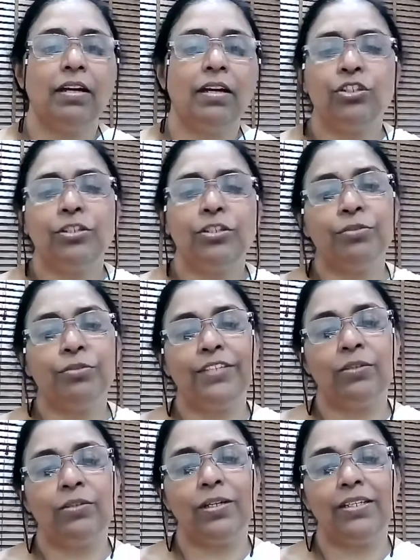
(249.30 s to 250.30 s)
To improve
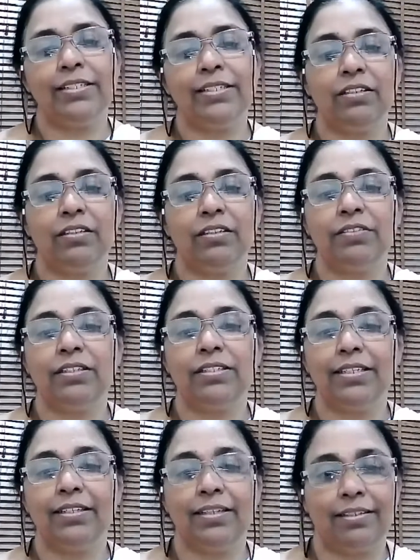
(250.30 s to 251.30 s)
the quality of
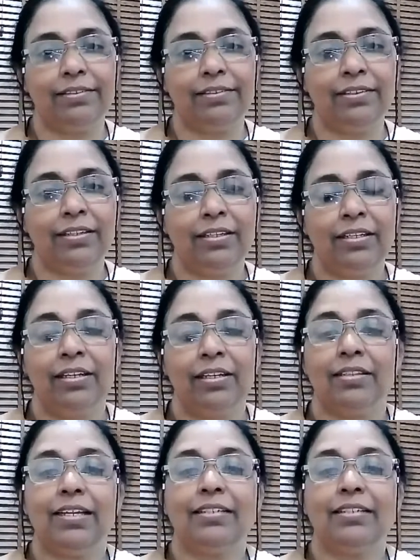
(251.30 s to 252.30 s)
nursing care,
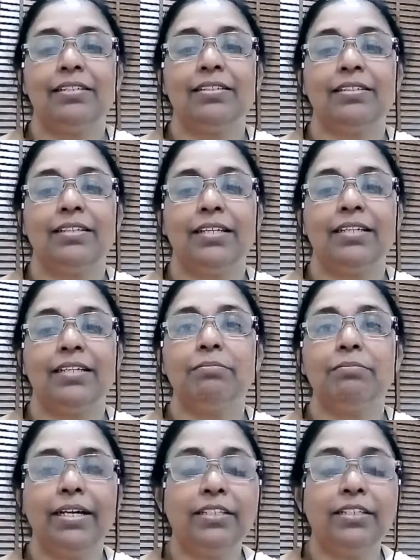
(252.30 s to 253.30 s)
that is the
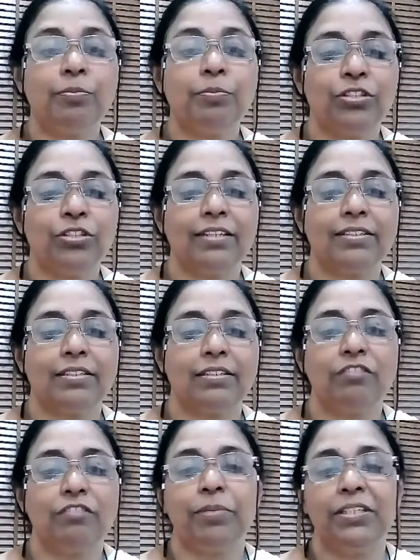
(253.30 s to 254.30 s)
combined product
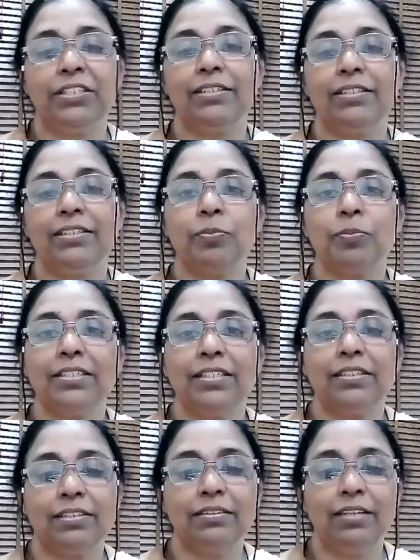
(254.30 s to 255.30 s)
of patient
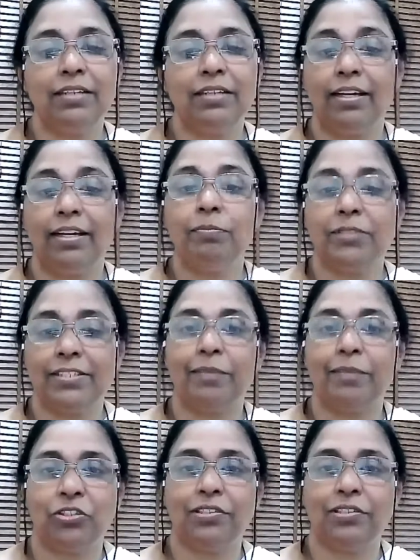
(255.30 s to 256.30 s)
expectation and
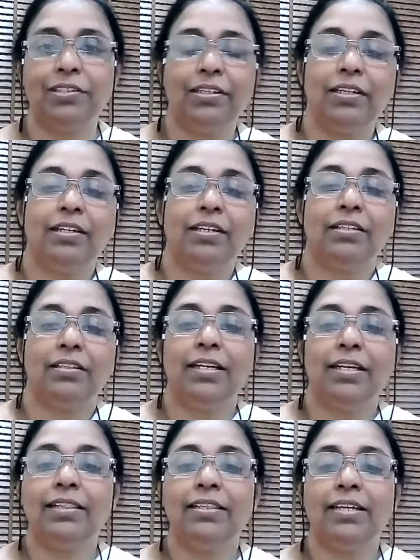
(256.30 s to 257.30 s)
perception, the
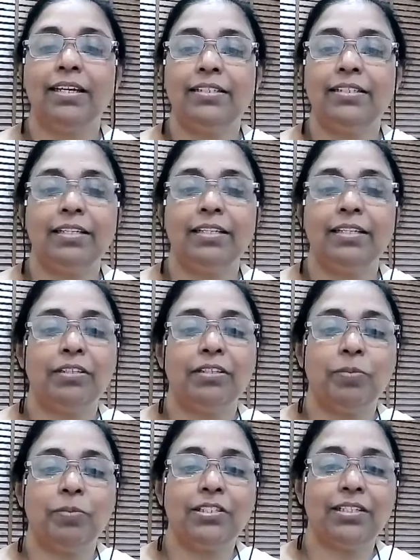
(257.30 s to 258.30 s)
healthcare team,
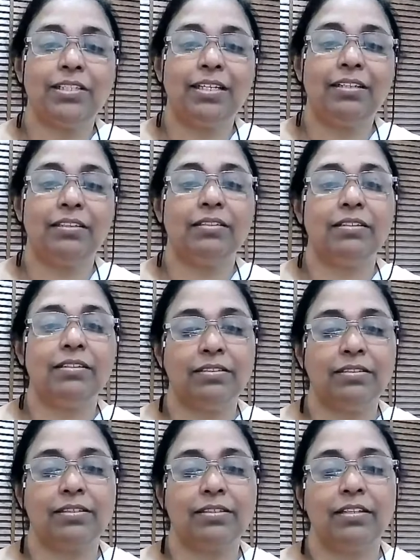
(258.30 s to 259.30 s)
especially the
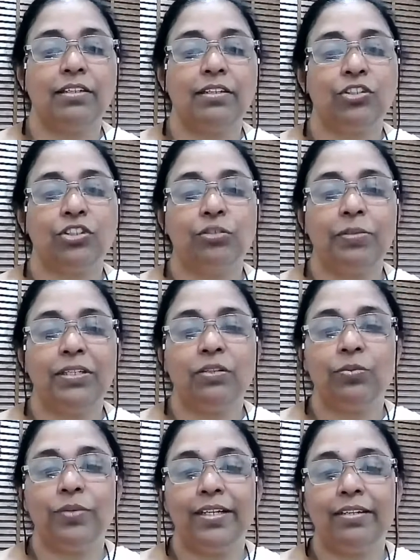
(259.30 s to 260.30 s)
nurse, should be
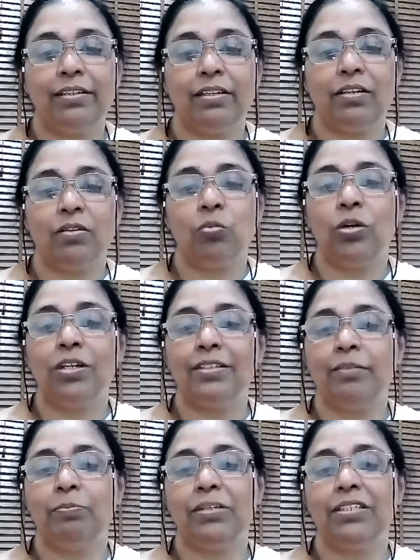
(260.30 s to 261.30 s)
aware what
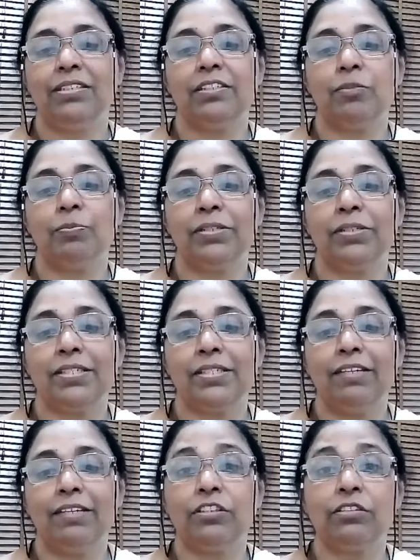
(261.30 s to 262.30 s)
the patients
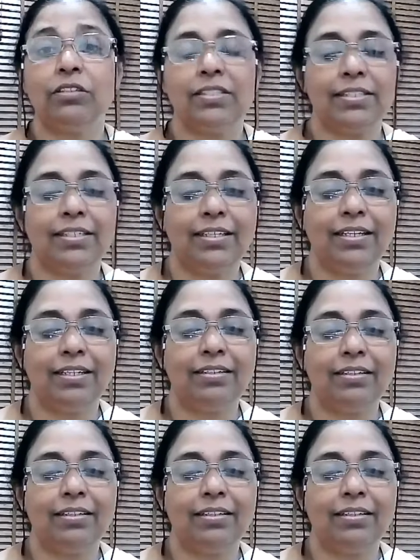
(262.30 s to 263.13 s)
perceive to nursing care